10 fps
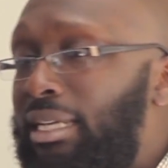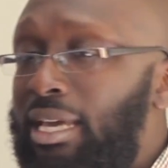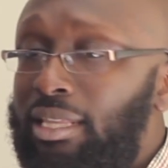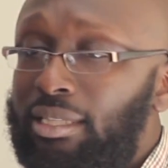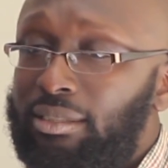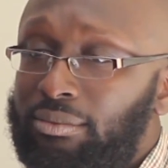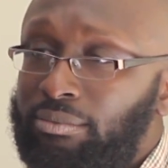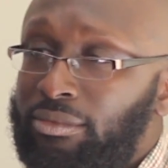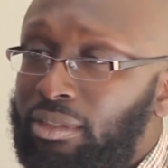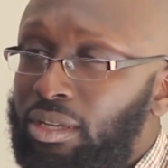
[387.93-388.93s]

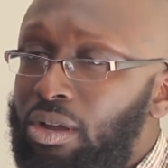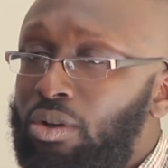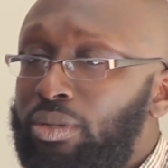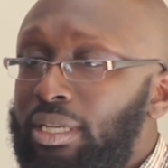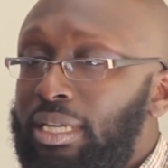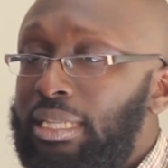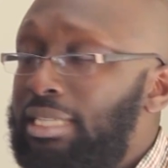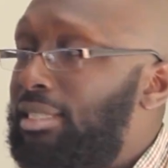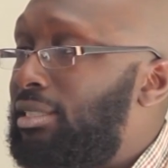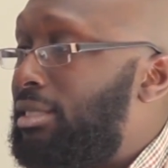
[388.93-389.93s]
together.
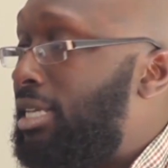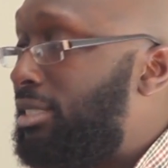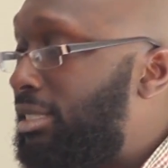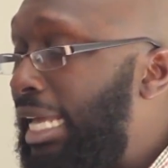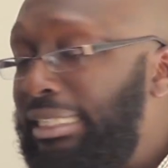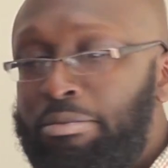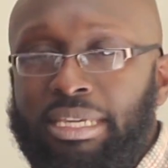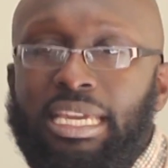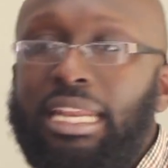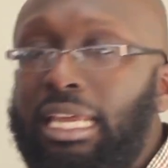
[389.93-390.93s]
This is like the
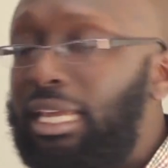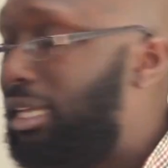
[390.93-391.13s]
beginning.